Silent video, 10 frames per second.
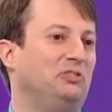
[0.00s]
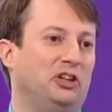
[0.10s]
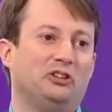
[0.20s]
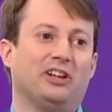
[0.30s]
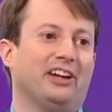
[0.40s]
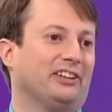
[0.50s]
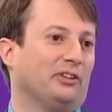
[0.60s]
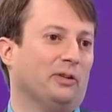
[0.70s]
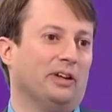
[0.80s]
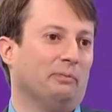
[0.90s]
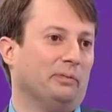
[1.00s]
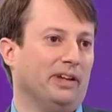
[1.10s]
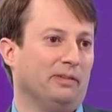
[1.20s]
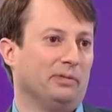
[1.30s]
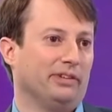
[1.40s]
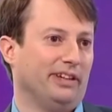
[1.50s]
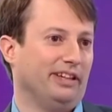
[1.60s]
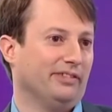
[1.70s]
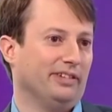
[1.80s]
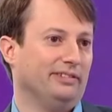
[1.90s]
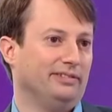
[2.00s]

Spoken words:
Usually I call him Stephen.